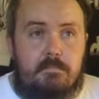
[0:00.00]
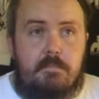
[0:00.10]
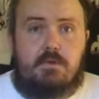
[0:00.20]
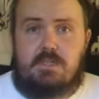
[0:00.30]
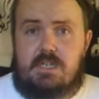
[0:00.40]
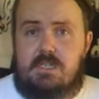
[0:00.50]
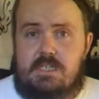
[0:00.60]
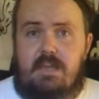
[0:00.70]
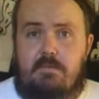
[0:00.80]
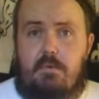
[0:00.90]
most
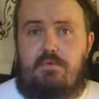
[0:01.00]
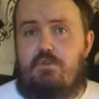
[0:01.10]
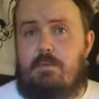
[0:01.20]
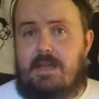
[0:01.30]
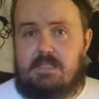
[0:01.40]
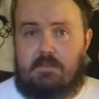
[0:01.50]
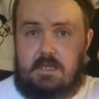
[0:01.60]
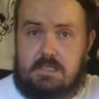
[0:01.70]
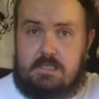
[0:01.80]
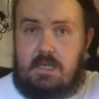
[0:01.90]
conceivable formats of
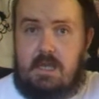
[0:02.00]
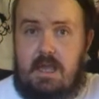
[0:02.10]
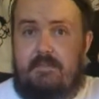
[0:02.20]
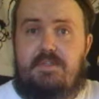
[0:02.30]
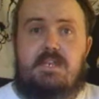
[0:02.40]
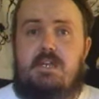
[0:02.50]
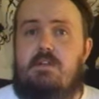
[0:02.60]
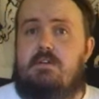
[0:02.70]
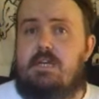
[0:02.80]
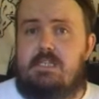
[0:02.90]
this. If they did it
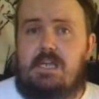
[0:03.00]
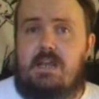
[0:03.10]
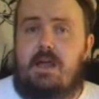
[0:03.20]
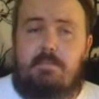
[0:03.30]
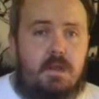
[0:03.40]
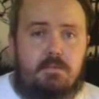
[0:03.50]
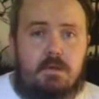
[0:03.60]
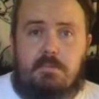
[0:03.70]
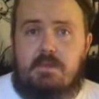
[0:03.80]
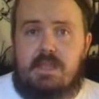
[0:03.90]
on cassette, I probably would
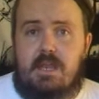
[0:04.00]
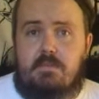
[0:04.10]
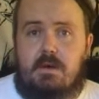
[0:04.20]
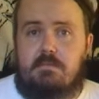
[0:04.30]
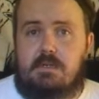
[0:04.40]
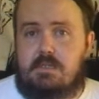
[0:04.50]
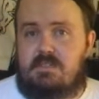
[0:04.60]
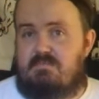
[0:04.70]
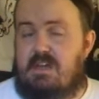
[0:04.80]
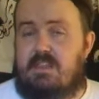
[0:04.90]
have bought that as well,
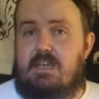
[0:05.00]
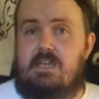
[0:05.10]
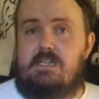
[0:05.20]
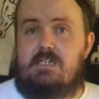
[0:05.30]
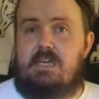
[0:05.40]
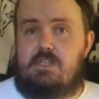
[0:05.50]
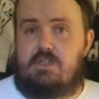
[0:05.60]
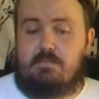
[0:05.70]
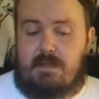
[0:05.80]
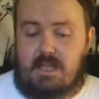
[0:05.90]
because I think cassettes
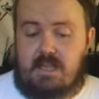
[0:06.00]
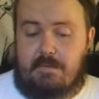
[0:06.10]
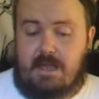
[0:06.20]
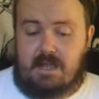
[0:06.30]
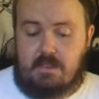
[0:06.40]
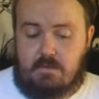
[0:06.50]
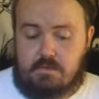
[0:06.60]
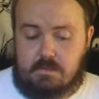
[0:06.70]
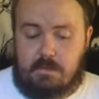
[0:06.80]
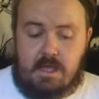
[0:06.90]
should make a comeback and they're
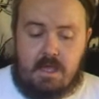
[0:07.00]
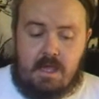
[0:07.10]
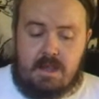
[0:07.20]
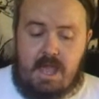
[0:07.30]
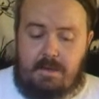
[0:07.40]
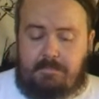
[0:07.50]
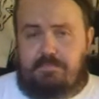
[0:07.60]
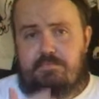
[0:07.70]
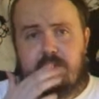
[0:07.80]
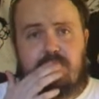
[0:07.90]
awesome. Now,
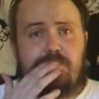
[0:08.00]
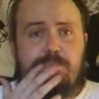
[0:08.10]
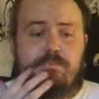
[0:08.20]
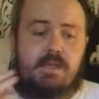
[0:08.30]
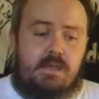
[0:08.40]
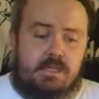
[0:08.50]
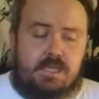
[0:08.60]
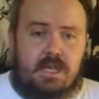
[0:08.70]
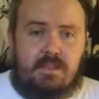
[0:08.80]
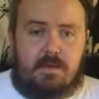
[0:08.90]

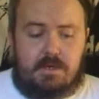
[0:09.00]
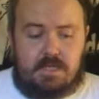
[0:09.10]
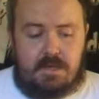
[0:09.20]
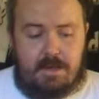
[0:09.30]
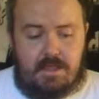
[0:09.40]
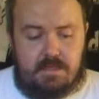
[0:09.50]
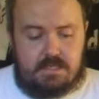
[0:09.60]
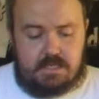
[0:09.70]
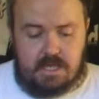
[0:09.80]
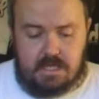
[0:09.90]
second thing I want to tell you about,
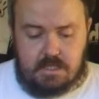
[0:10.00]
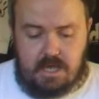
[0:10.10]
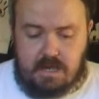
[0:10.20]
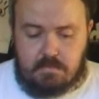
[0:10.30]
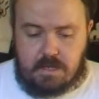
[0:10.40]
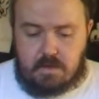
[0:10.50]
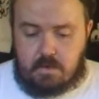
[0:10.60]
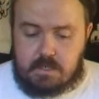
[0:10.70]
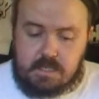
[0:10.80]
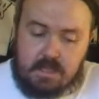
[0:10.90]
this is a
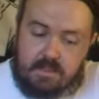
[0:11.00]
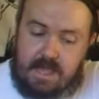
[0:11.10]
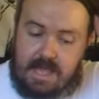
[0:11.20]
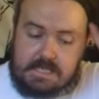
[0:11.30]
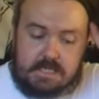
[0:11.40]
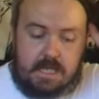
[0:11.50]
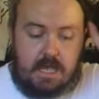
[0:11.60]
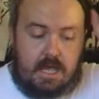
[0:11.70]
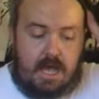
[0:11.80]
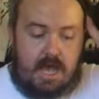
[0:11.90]
record that,
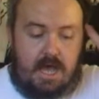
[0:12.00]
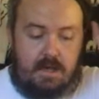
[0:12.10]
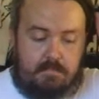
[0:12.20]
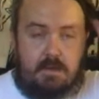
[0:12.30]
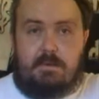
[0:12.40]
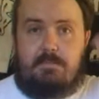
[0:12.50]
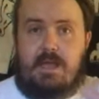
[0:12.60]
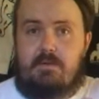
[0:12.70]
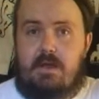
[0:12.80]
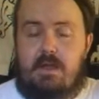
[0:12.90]
a little bit of
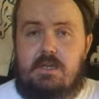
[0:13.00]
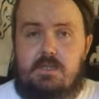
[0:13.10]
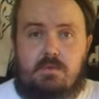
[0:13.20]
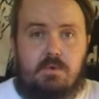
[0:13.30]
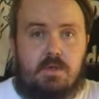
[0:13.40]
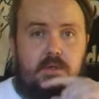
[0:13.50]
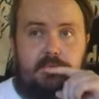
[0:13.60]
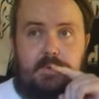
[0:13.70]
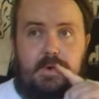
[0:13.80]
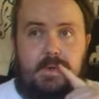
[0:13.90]
background, I used to work
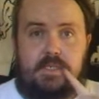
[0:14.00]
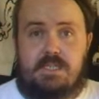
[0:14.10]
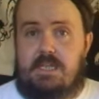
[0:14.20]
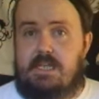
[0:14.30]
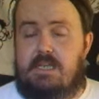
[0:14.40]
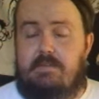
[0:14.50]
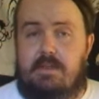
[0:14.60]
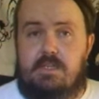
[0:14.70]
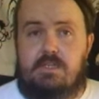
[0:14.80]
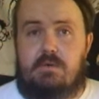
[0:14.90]
for a CD and
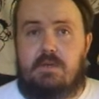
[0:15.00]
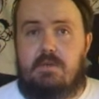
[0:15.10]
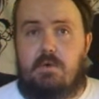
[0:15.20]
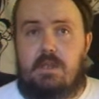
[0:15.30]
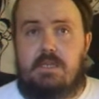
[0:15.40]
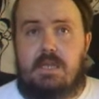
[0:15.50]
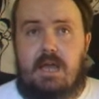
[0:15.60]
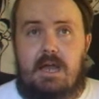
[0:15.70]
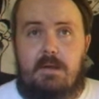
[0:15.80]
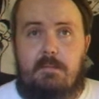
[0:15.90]
DVD store in Auckland.
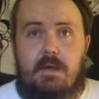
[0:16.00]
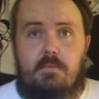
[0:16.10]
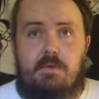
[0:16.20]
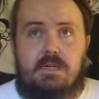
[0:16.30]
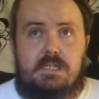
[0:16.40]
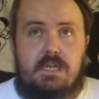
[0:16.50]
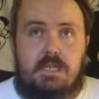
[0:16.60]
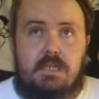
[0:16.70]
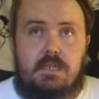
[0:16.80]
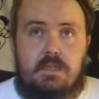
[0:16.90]
I worked
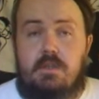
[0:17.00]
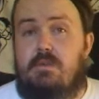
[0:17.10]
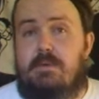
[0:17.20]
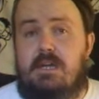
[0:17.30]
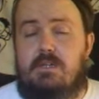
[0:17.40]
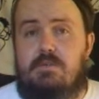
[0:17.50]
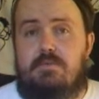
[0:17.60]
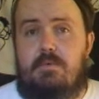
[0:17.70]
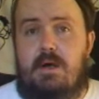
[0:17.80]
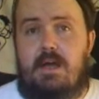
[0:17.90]
in the Newmarket
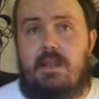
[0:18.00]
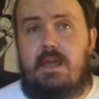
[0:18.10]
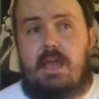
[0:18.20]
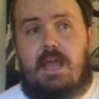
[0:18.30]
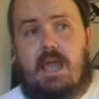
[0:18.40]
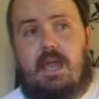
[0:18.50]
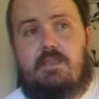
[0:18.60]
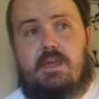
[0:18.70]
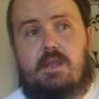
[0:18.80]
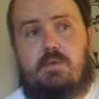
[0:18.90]
store for a while,
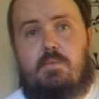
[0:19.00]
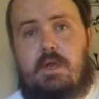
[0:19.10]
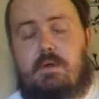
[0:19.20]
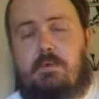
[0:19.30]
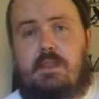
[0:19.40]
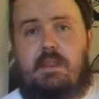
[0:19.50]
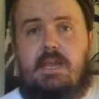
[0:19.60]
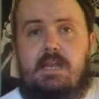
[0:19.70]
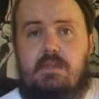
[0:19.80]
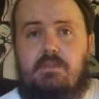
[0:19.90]
and then when one of the
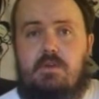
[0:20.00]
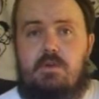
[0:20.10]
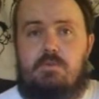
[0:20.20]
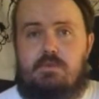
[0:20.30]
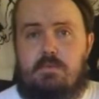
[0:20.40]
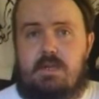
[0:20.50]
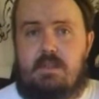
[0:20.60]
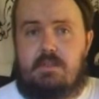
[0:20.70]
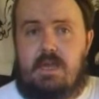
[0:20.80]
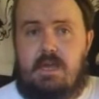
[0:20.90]
ladies who was
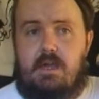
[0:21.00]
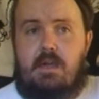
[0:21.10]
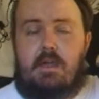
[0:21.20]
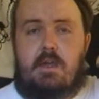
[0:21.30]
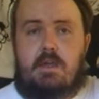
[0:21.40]
working there